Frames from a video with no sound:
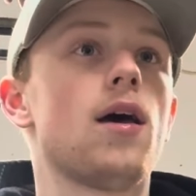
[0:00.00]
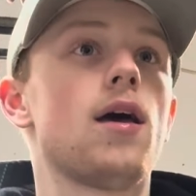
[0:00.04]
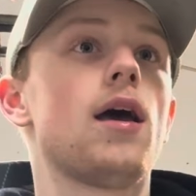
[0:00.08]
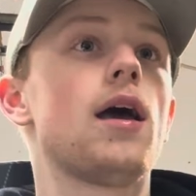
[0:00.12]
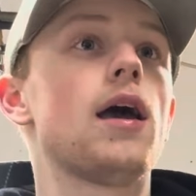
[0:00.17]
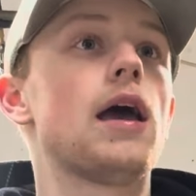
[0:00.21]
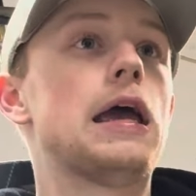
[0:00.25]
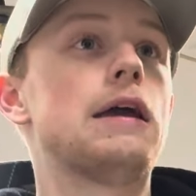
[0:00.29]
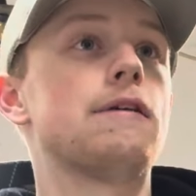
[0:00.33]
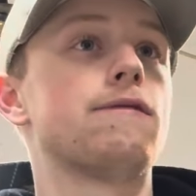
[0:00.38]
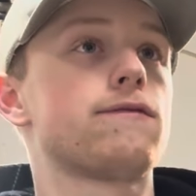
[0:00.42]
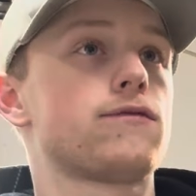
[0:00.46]

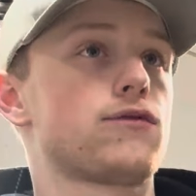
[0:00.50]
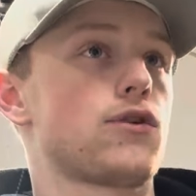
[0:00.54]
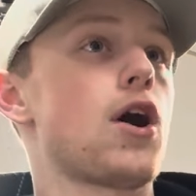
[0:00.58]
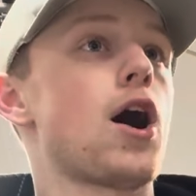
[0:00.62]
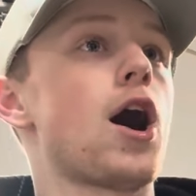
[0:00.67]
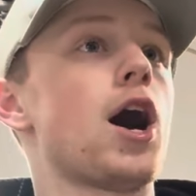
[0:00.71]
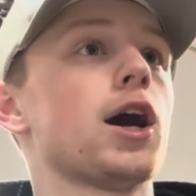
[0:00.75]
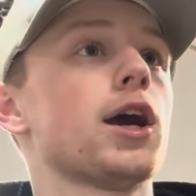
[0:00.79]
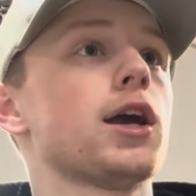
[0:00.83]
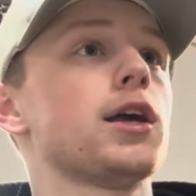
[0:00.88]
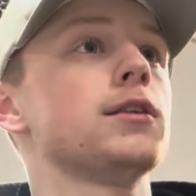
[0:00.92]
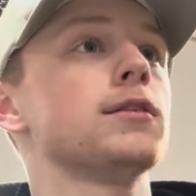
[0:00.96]
a
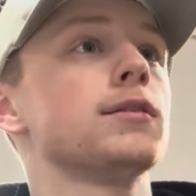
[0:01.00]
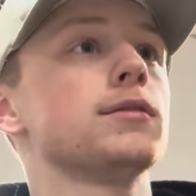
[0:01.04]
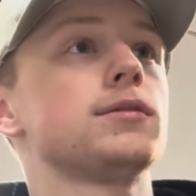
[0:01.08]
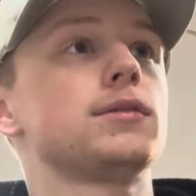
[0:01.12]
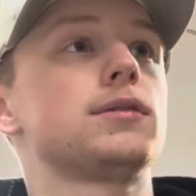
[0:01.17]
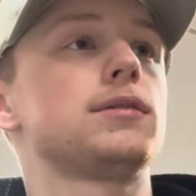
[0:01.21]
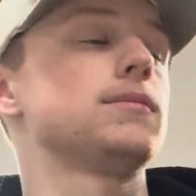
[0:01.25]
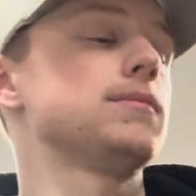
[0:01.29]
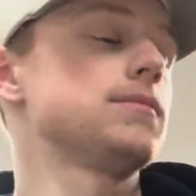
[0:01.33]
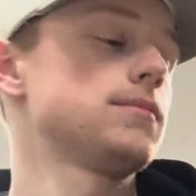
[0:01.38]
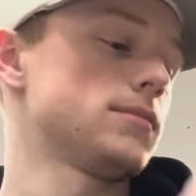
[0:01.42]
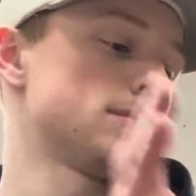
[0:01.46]
Froggen
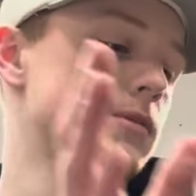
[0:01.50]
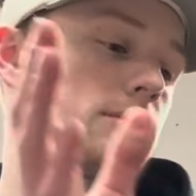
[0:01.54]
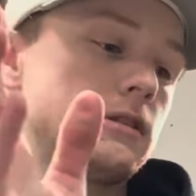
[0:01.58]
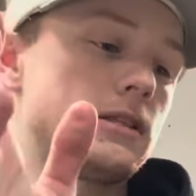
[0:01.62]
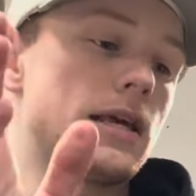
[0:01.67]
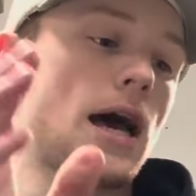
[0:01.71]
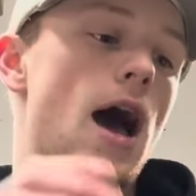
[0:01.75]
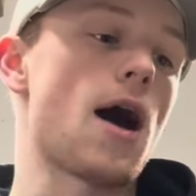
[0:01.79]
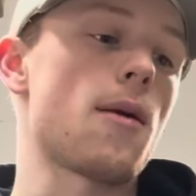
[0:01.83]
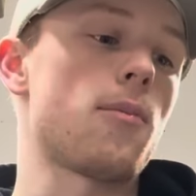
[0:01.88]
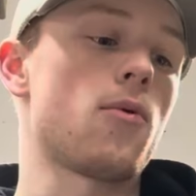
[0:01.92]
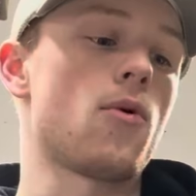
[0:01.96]

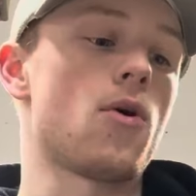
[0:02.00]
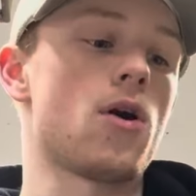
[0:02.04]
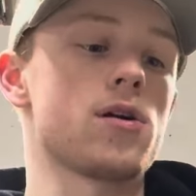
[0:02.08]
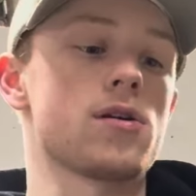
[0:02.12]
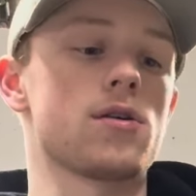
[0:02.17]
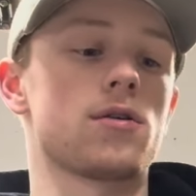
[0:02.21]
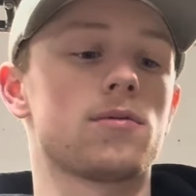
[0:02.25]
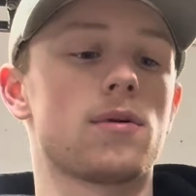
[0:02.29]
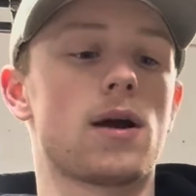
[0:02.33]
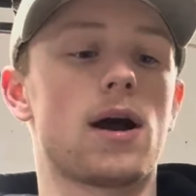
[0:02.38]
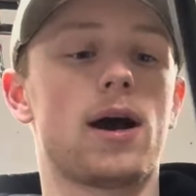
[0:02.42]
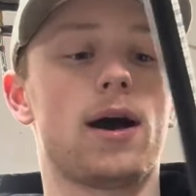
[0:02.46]

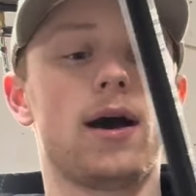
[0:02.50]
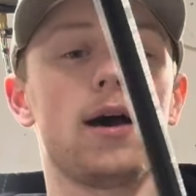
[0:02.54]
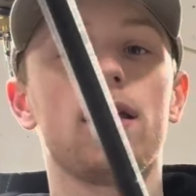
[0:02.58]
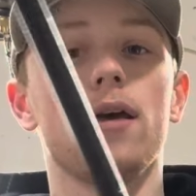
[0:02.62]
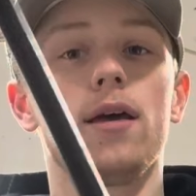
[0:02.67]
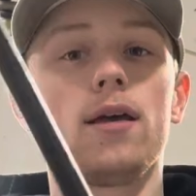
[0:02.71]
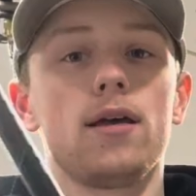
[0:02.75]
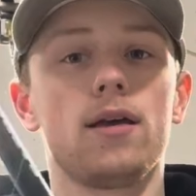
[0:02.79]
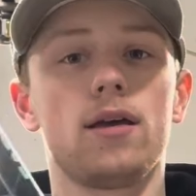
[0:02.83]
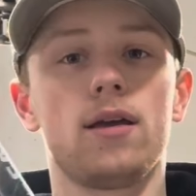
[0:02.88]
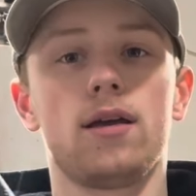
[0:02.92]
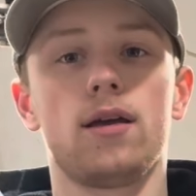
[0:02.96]
topwater rod.
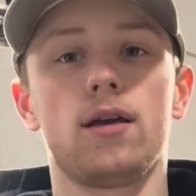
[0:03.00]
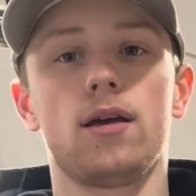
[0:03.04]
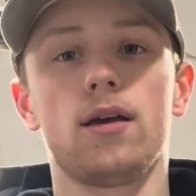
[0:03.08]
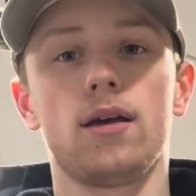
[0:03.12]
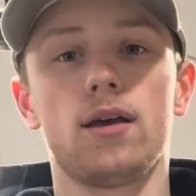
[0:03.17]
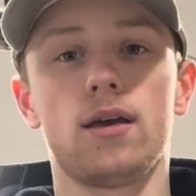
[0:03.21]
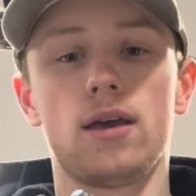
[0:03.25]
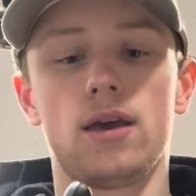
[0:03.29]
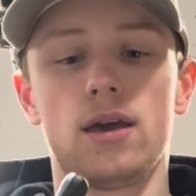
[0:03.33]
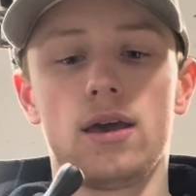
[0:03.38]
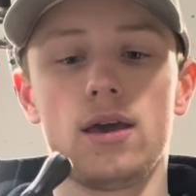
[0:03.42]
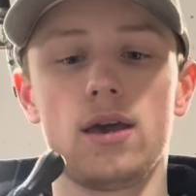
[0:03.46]

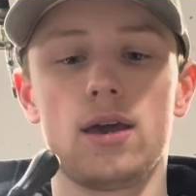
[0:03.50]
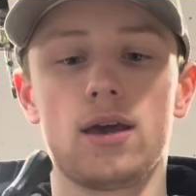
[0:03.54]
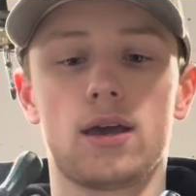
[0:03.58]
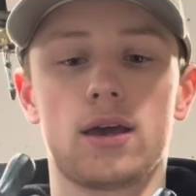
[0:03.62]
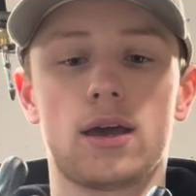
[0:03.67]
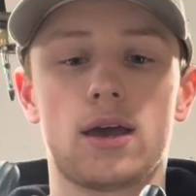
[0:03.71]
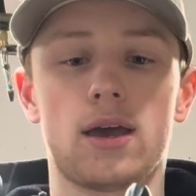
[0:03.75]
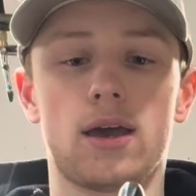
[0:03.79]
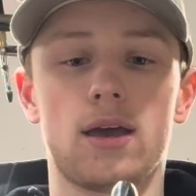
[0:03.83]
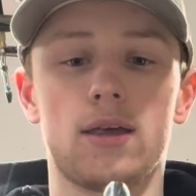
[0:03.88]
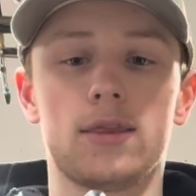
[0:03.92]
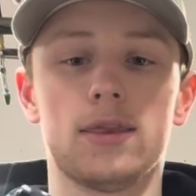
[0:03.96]

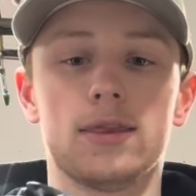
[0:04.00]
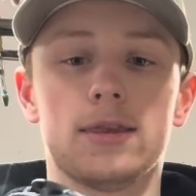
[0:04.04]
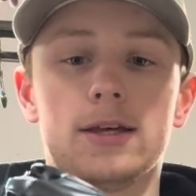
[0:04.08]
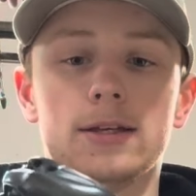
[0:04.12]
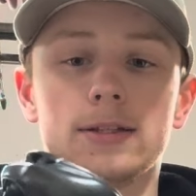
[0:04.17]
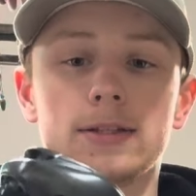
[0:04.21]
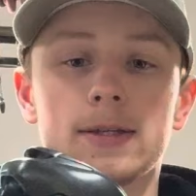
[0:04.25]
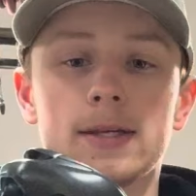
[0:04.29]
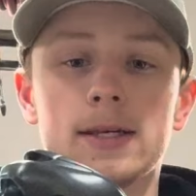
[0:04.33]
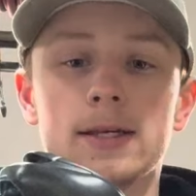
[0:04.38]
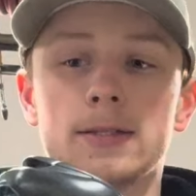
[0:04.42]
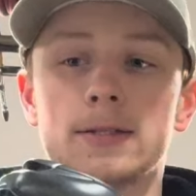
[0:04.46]
Okay, this
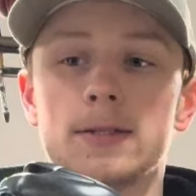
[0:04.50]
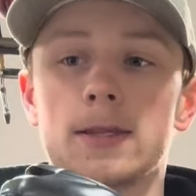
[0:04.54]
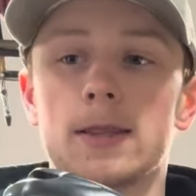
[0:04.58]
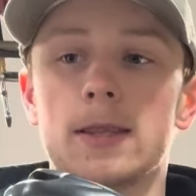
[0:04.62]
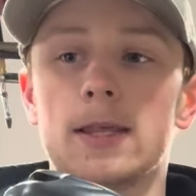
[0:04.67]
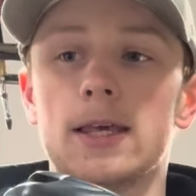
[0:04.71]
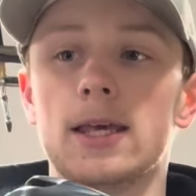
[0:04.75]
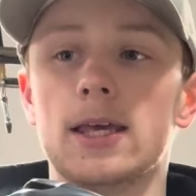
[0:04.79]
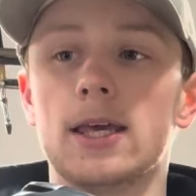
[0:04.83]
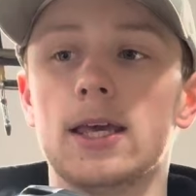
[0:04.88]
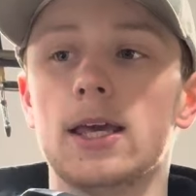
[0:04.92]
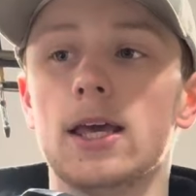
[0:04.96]
is
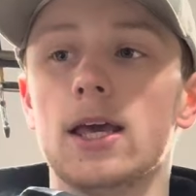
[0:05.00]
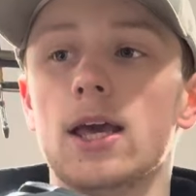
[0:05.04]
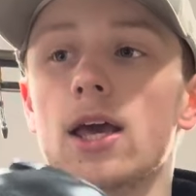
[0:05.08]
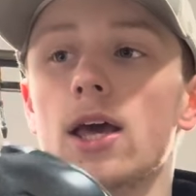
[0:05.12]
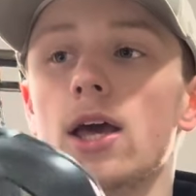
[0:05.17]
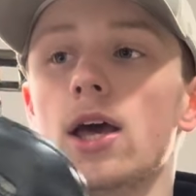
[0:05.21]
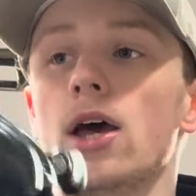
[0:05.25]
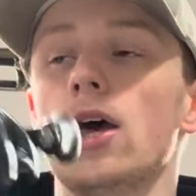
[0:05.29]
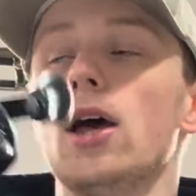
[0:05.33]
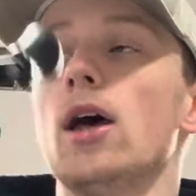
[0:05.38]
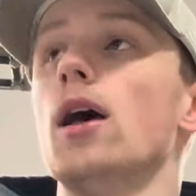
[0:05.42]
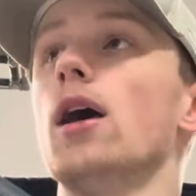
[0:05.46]
the
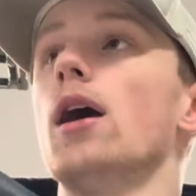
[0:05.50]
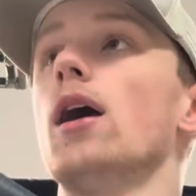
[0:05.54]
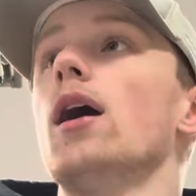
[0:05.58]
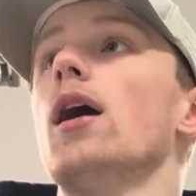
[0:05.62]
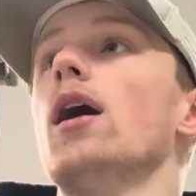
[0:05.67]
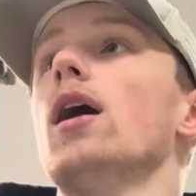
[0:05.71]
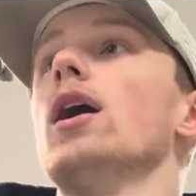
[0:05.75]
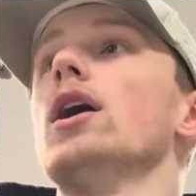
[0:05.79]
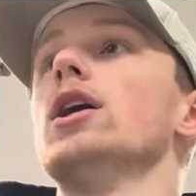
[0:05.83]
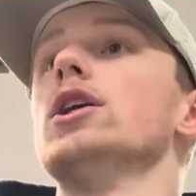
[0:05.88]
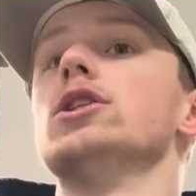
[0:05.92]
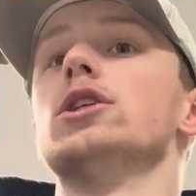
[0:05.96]

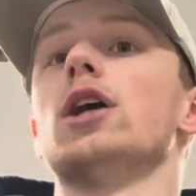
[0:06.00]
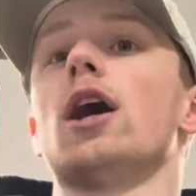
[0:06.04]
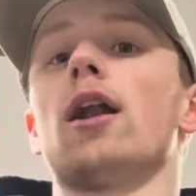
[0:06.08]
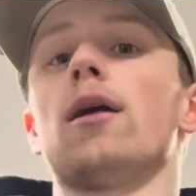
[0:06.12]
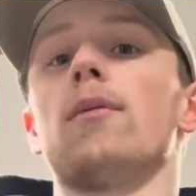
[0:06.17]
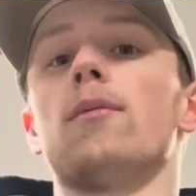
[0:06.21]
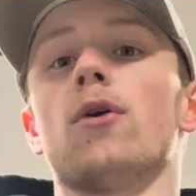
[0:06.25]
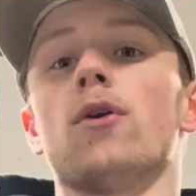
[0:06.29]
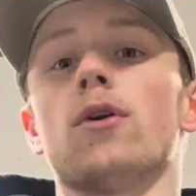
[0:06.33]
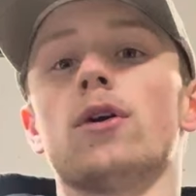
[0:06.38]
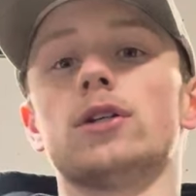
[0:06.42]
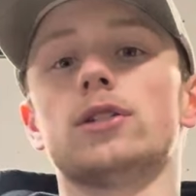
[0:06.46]
Johnny
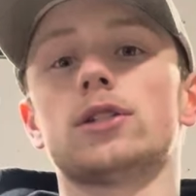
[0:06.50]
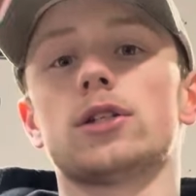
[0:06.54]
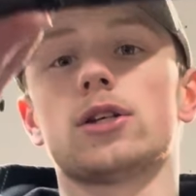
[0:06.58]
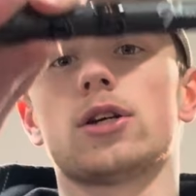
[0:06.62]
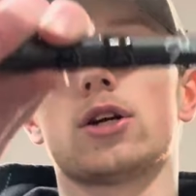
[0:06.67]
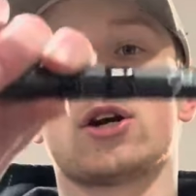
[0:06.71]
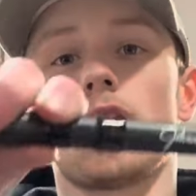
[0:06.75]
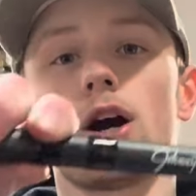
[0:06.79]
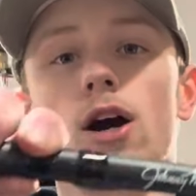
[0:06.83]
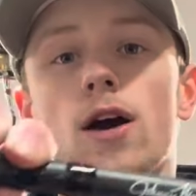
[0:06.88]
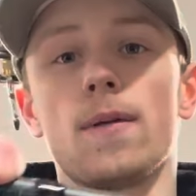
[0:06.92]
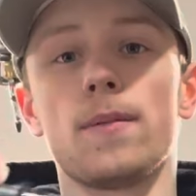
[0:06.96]
Moore's
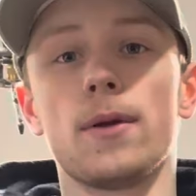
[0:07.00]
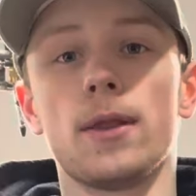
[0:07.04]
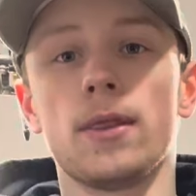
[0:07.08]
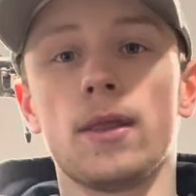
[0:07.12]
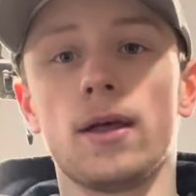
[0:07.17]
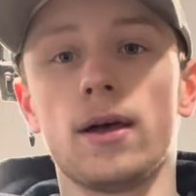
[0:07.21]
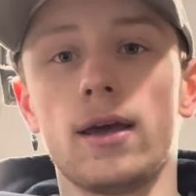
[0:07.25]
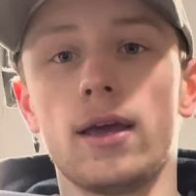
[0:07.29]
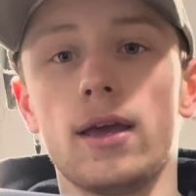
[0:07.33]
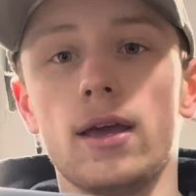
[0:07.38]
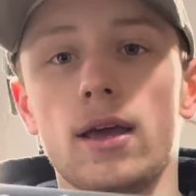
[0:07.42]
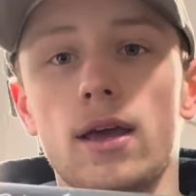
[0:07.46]
Carbon
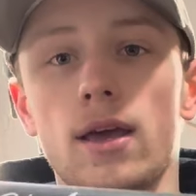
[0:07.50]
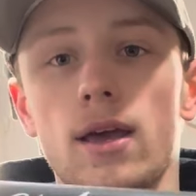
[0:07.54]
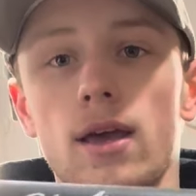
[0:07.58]
Light.